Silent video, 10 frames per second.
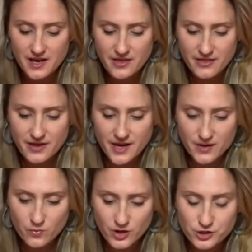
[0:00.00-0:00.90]

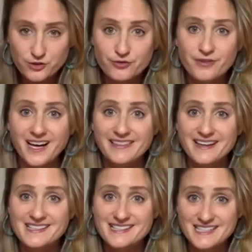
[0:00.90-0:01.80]
Then once you find
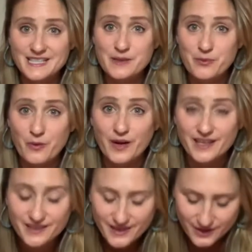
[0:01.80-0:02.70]
that sticky point,
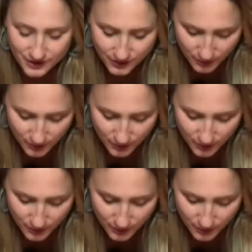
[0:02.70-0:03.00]
you